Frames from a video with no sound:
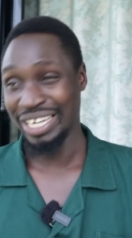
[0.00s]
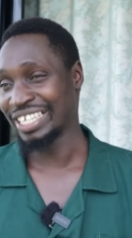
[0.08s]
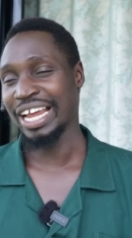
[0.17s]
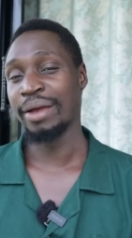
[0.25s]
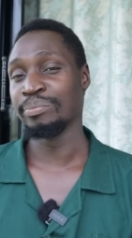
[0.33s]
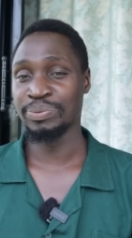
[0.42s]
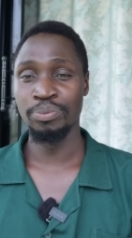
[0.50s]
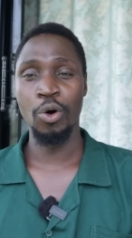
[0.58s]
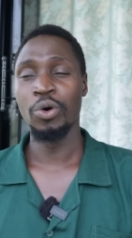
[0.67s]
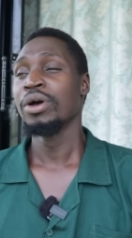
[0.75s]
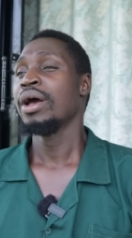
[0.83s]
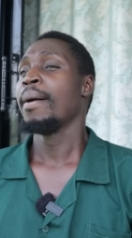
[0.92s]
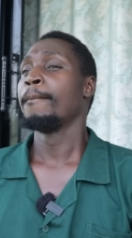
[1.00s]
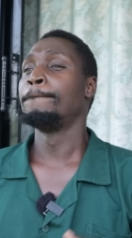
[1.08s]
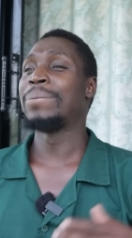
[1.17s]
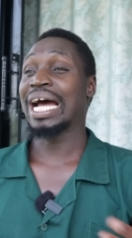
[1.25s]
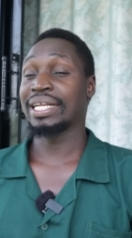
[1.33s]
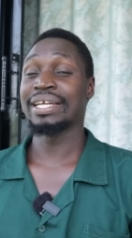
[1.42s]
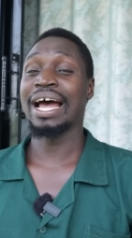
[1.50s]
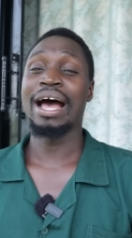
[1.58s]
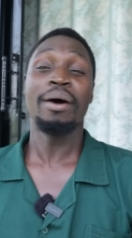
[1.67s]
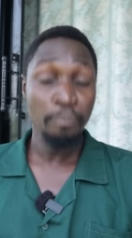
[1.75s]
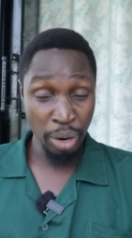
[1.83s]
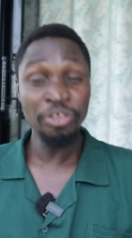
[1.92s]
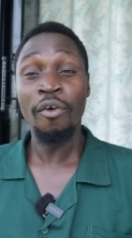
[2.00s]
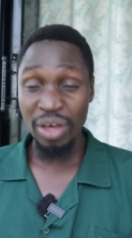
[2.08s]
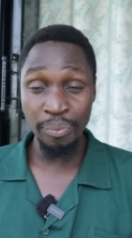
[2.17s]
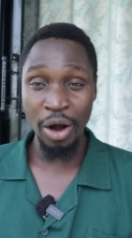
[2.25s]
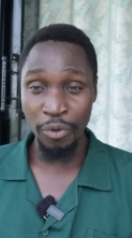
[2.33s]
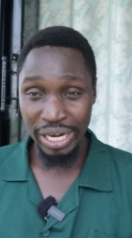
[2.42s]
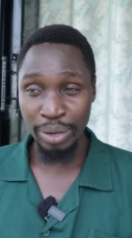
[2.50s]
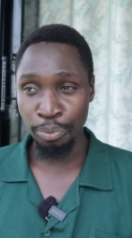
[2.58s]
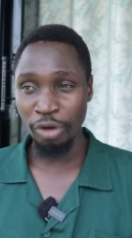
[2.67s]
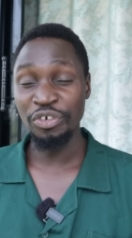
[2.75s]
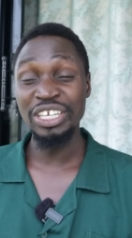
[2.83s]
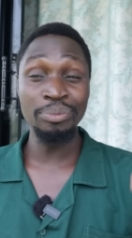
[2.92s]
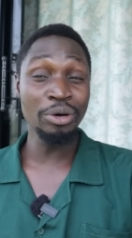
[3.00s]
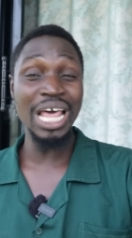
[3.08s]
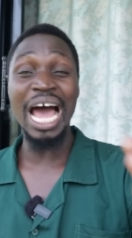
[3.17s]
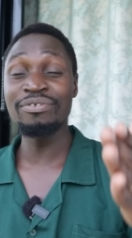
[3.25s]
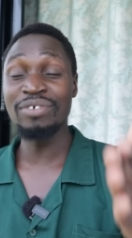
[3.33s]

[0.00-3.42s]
many times more. But both of them are really profitable. The